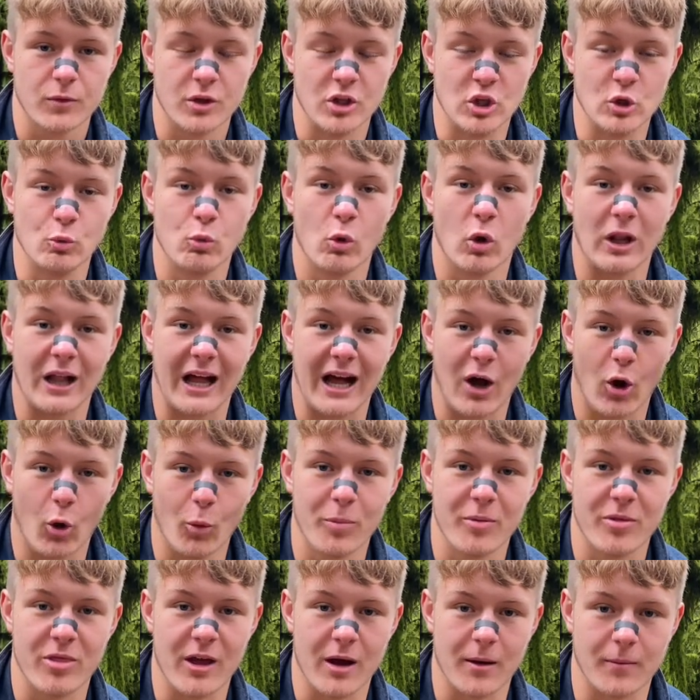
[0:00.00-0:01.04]
you will
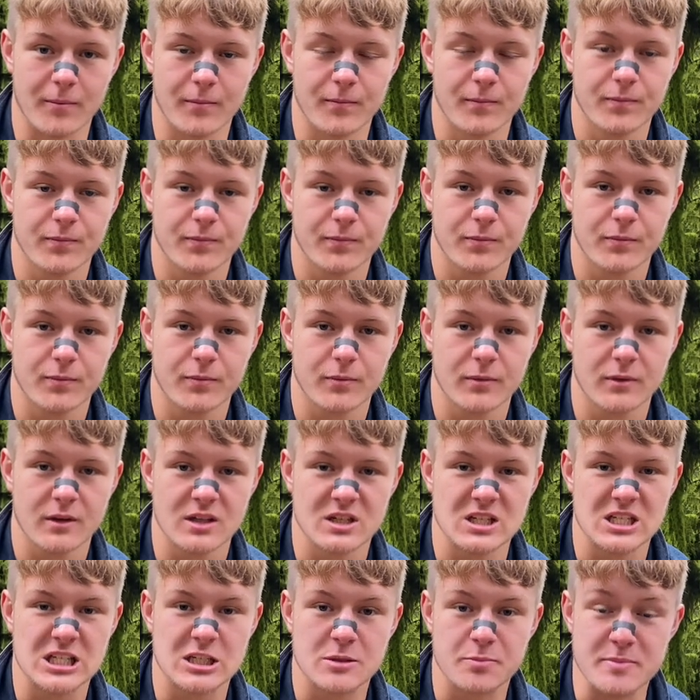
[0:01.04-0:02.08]
help them.
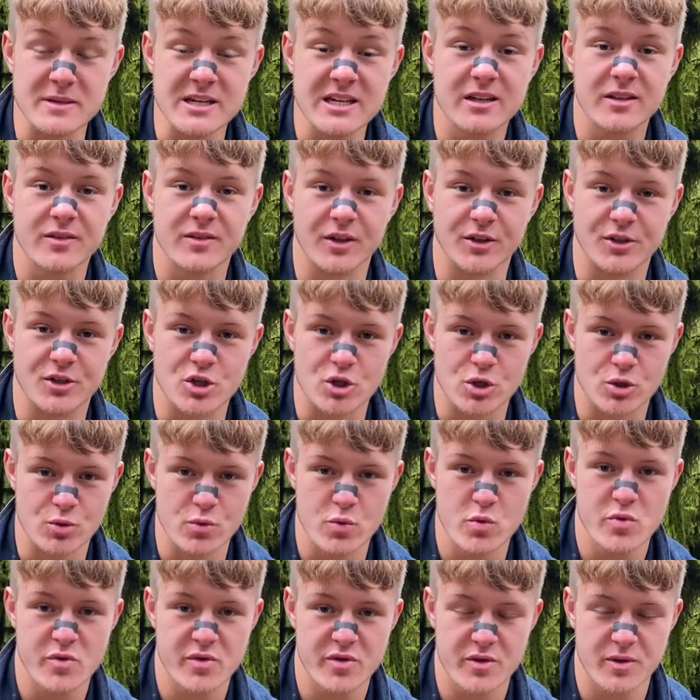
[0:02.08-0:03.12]
Speak the
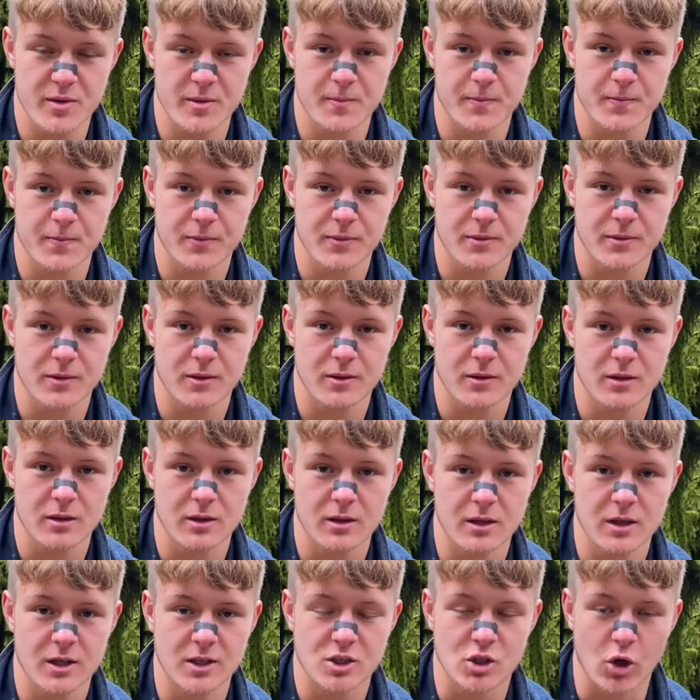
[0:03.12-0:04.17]
truth.
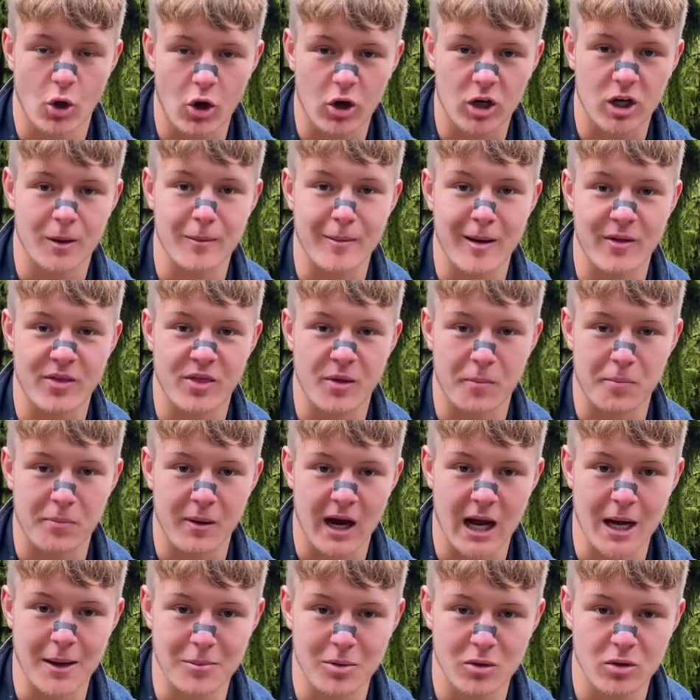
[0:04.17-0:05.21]
Talk about the
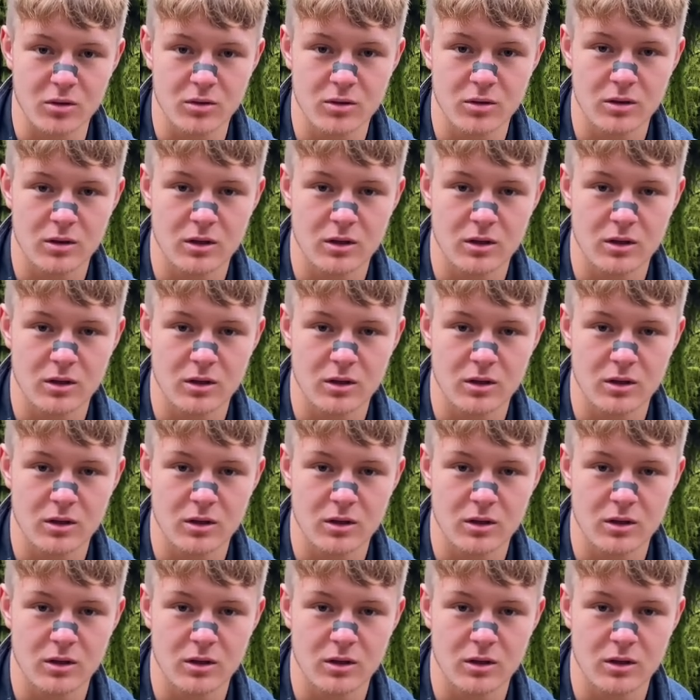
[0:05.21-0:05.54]
Bible.